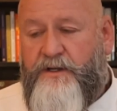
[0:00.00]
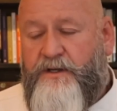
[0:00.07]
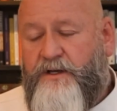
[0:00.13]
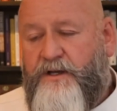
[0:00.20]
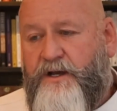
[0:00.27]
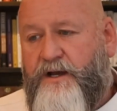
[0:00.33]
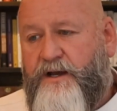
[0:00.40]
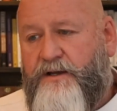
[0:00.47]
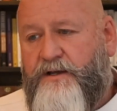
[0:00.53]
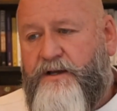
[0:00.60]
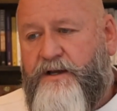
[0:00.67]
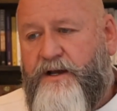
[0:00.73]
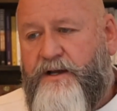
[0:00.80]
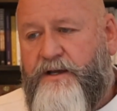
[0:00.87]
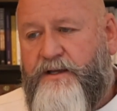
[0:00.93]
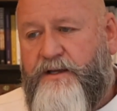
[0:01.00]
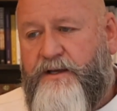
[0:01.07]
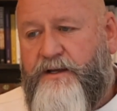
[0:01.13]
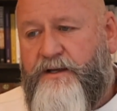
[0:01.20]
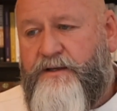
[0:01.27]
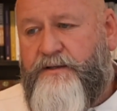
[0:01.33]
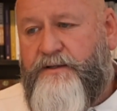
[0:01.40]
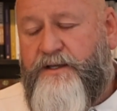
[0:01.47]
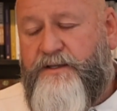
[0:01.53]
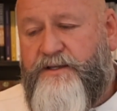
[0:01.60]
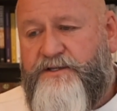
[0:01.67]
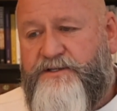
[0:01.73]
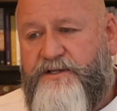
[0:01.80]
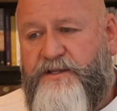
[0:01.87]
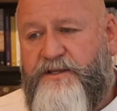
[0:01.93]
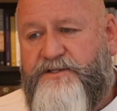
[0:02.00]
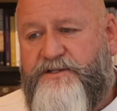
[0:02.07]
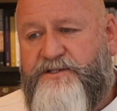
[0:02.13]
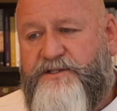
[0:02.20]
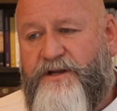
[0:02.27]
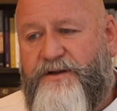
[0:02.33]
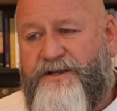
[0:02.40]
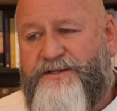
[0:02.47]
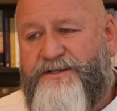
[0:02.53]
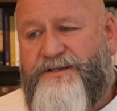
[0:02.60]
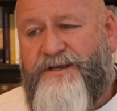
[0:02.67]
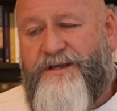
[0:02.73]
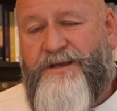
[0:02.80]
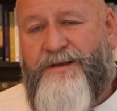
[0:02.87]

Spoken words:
in this series,